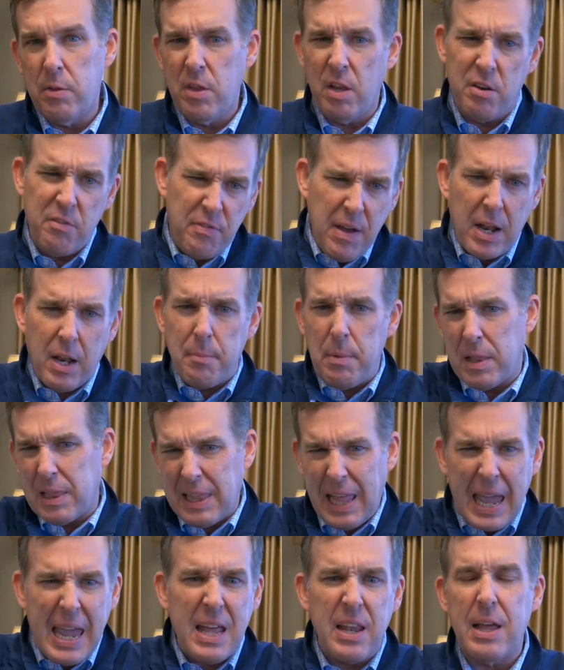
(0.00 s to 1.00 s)
the development
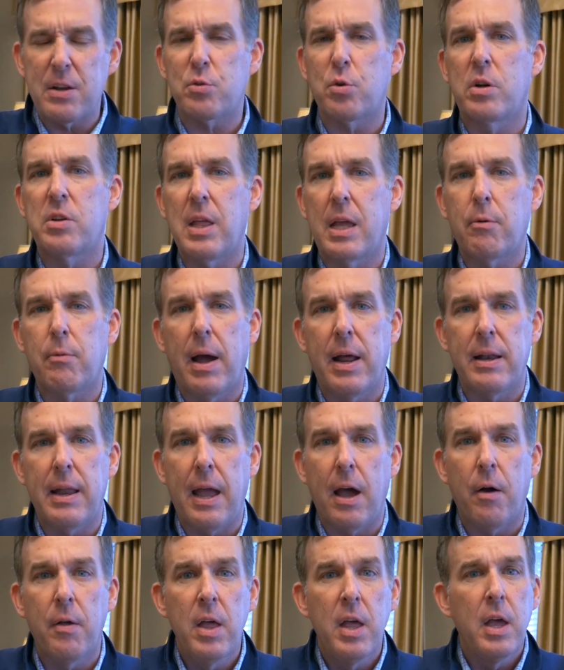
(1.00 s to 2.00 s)
land, that sort of thing right
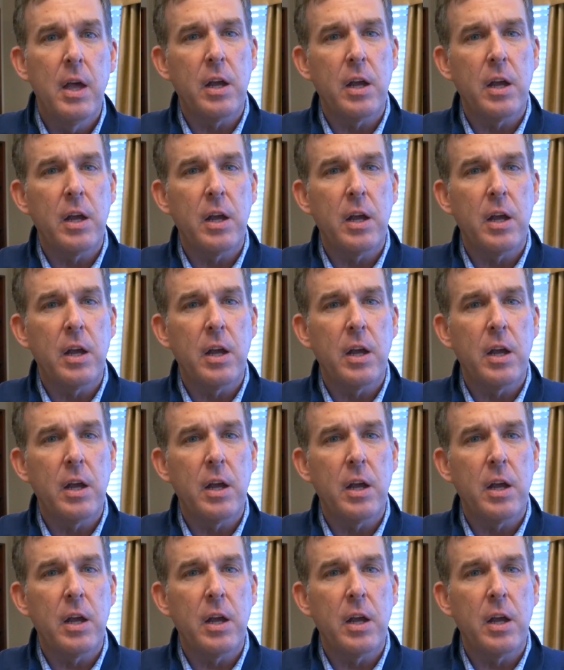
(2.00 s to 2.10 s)
now,